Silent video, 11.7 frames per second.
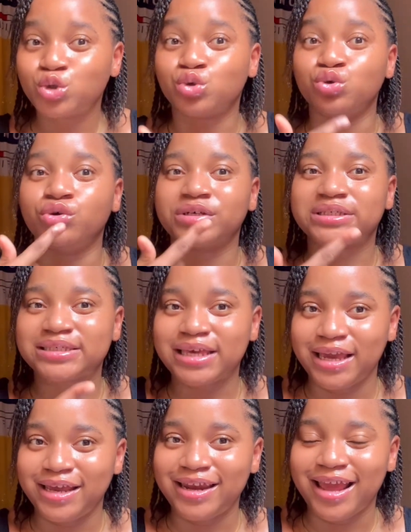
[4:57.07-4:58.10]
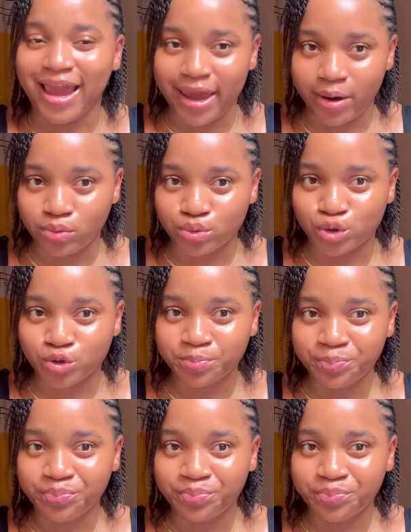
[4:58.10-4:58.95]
to your skin health.